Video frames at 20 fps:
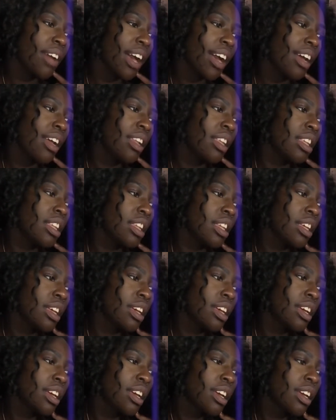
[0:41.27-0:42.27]
had
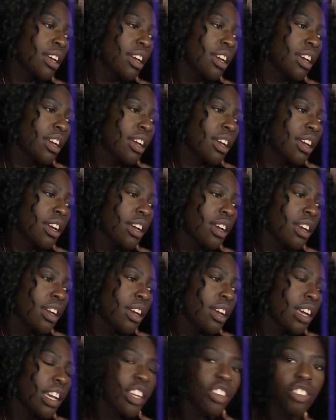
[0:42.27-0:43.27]

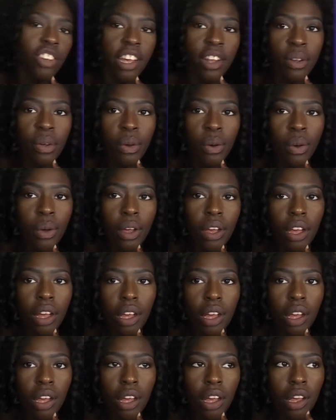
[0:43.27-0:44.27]
a channel
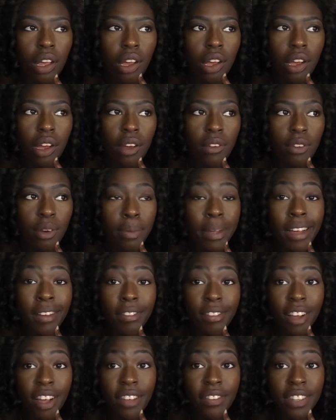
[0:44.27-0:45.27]
for about
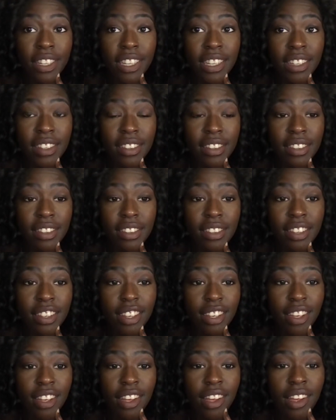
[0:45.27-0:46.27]
5 years.
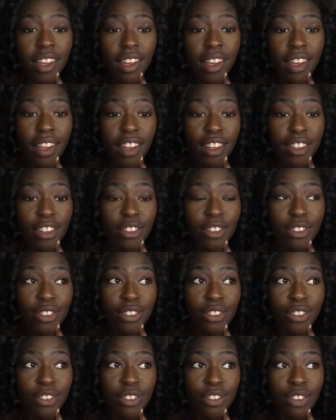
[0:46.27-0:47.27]

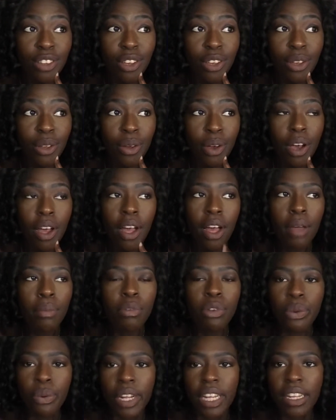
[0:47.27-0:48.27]
So I'm
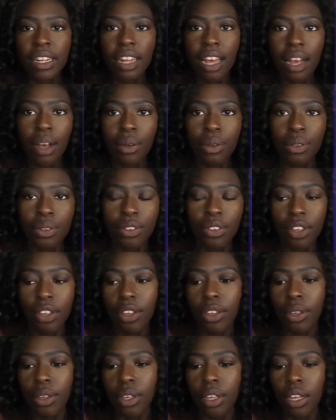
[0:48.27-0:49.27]
20 now, so
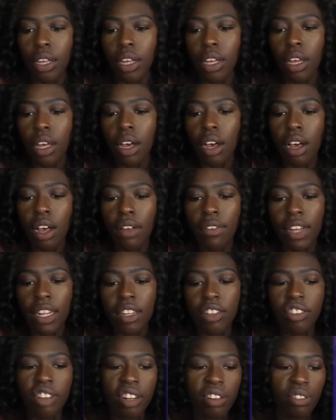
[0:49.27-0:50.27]
I've had
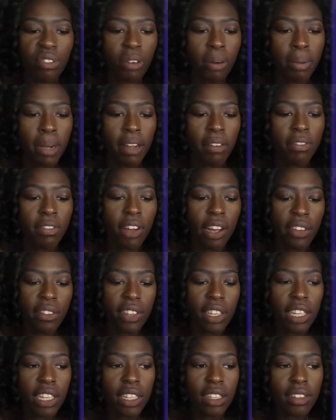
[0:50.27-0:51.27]
a channel for about 5
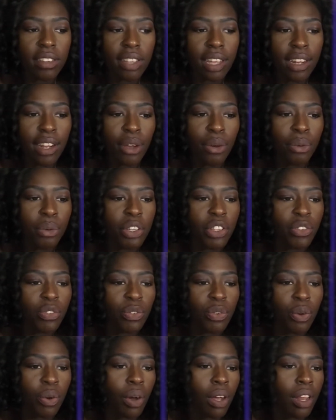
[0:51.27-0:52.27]
years, and I always
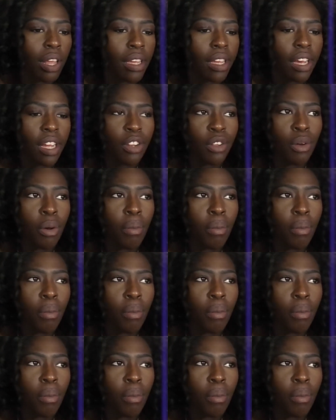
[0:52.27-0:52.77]
thought like I